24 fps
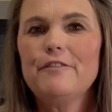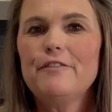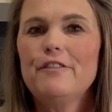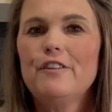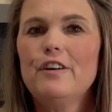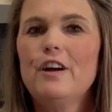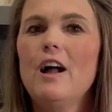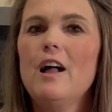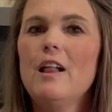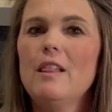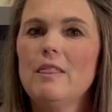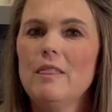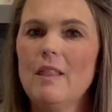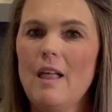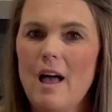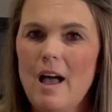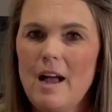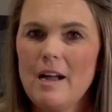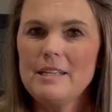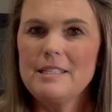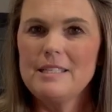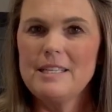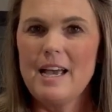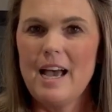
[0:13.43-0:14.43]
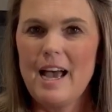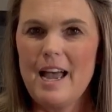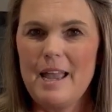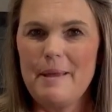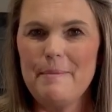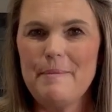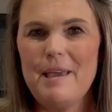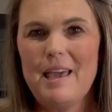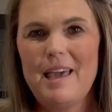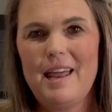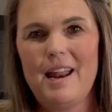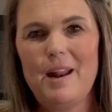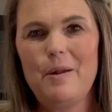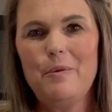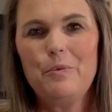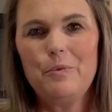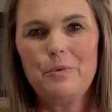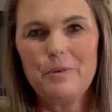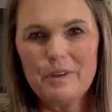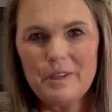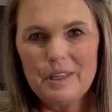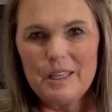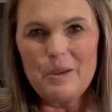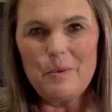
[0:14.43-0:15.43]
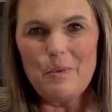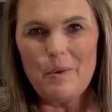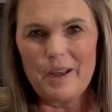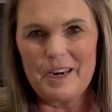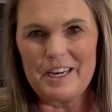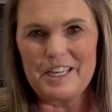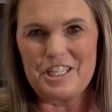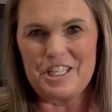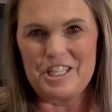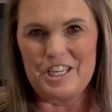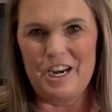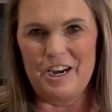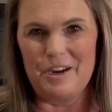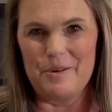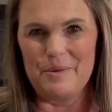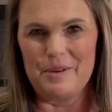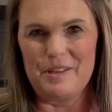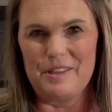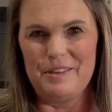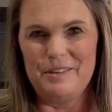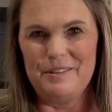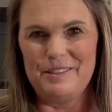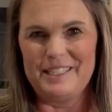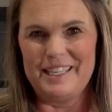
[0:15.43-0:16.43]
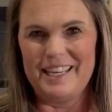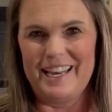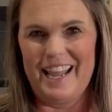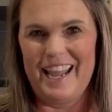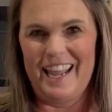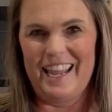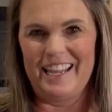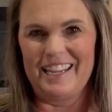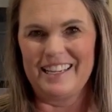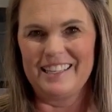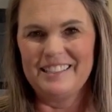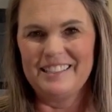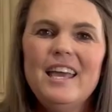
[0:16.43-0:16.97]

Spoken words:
for a long time and I really want to share it with you today.